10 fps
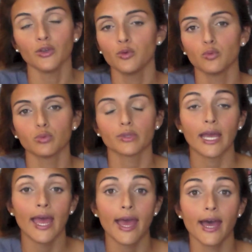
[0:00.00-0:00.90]
You
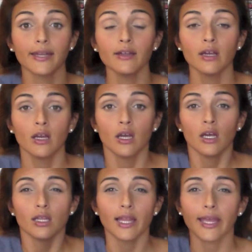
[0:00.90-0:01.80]
can
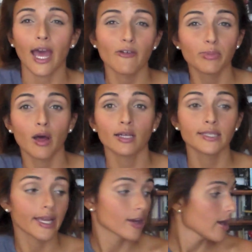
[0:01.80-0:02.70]
like have
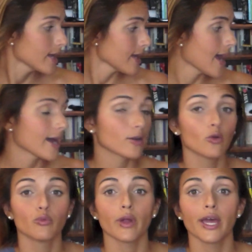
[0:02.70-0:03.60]
blonde hair and add
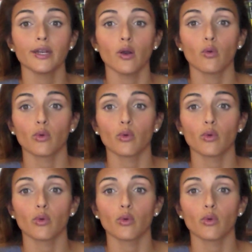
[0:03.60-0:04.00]
a red